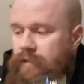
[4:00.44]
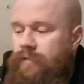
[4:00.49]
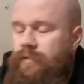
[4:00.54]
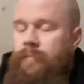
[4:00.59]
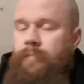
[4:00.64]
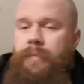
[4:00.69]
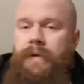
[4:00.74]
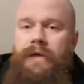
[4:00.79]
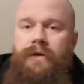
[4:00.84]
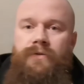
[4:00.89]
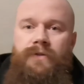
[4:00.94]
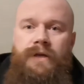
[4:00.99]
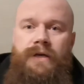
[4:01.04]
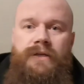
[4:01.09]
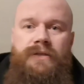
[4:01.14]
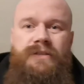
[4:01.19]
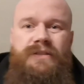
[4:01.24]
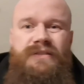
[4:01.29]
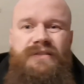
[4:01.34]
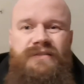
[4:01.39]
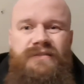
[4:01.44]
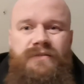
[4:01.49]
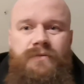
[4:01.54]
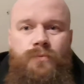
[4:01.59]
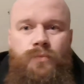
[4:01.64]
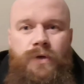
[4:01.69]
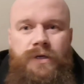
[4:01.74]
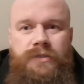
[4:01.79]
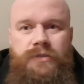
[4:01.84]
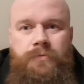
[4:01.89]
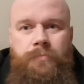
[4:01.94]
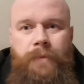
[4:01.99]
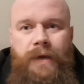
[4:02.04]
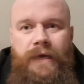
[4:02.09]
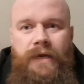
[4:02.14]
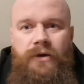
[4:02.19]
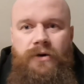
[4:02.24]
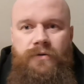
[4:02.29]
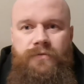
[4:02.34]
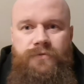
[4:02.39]
on the beer that what it's
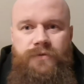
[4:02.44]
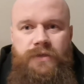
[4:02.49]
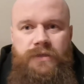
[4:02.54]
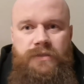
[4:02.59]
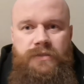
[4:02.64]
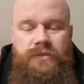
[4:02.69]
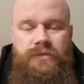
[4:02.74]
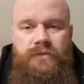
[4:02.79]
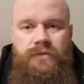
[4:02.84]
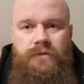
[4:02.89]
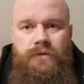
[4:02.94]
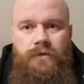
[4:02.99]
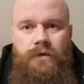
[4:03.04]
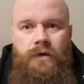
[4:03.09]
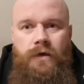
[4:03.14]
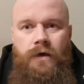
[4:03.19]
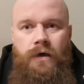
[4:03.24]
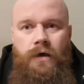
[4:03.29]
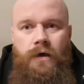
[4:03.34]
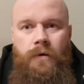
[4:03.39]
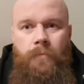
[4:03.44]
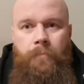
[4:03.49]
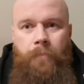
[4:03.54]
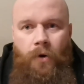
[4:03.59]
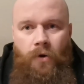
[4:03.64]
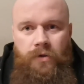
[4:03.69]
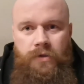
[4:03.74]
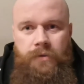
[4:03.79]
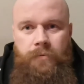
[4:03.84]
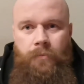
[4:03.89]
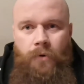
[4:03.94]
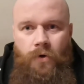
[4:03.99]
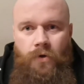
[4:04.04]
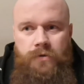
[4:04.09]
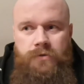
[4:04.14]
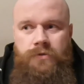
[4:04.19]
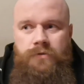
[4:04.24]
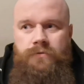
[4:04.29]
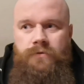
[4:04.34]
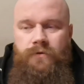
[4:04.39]
made of is barley
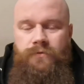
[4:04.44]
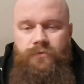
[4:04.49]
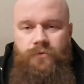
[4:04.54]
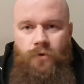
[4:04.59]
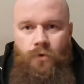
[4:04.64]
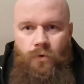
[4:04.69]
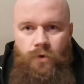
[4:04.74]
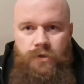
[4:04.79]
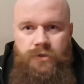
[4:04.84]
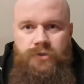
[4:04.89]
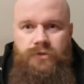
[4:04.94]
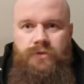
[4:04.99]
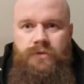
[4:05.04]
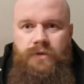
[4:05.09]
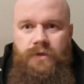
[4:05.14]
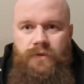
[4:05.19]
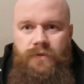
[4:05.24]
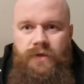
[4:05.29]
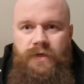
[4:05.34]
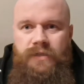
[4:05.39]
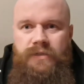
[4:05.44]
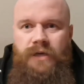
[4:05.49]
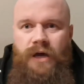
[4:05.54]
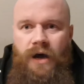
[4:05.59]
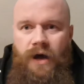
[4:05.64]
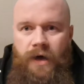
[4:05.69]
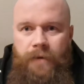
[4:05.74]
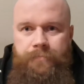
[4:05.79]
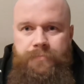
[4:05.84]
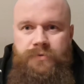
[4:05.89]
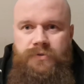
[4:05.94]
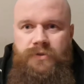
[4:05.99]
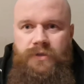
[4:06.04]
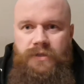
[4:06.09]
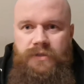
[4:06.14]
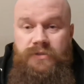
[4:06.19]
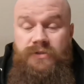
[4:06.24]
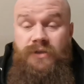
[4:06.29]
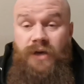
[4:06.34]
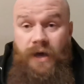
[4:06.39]
malt, of course, then it's hops,
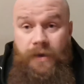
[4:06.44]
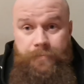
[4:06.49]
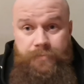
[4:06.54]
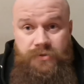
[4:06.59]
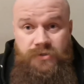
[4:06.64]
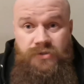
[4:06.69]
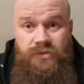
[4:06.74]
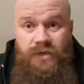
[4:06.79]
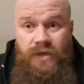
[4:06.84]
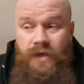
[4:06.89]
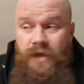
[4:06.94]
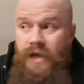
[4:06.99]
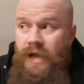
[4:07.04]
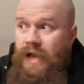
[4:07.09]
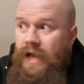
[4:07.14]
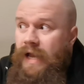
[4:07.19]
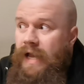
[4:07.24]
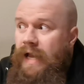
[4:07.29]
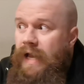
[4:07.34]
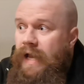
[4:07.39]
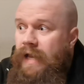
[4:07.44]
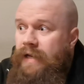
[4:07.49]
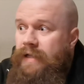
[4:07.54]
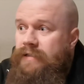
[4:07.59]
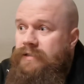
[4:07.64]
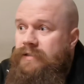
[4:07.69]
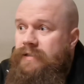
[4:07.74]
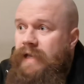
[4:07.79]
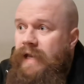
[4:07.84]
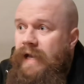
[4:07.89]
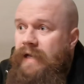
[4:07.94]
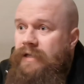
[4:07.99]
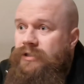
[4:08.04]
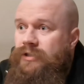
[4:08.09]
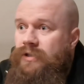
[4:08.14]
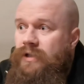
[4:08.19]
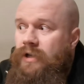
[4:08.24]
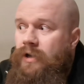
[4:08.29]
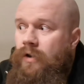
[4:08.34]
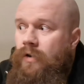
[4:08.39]
and it's
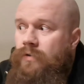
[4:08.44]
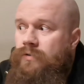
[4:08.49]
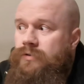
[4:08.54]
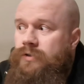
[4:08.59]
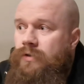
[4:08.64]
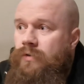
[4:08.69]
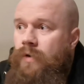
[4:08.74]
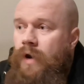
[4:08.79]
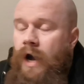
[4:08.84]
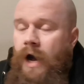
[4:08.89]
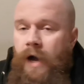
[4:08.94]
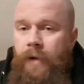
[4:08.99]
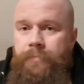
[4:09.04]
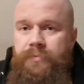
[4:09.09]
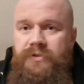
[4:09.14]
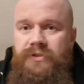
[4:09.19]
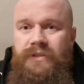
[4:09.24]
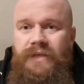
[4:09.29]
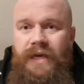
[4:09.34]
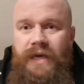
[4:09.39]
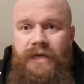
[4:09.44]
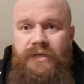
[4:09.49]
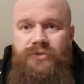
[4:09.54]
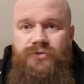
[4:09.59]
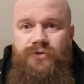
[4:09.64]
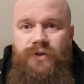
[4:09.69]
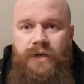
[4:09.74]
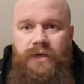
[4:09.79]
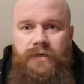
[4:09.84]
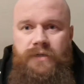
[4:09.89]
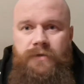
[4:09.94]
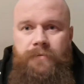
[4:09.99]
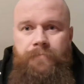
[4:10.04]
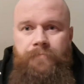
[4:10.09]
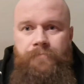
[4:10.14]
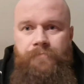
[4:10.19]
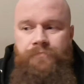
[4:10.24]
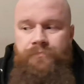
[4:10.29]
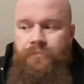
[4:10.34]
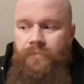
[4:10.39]
actually also hops extract.
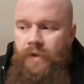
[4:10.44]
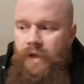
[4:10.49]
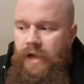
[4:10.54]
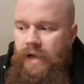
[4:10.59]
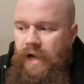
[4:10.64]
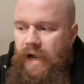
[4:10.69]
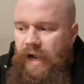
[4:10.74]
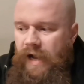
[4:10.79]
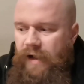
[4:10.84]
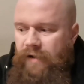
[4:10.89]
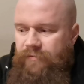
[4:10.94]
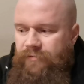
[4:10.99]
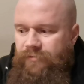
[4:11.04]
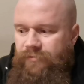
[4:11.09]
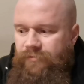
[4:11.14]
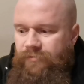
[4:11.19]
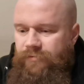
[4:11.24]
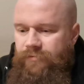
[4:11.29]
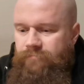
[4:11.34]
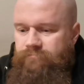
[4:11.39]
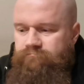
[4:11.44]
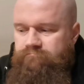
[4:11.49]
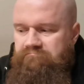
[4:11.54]
I've